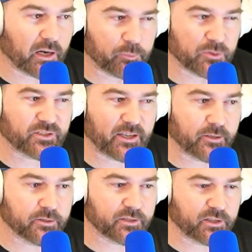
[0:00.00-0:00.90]

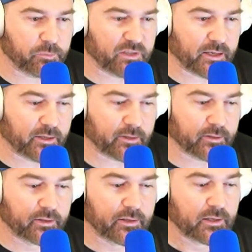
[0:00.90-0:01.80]
scales in the beginning
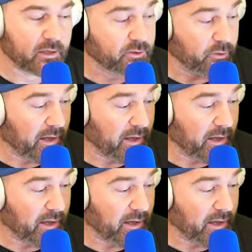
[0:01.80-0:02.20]
so that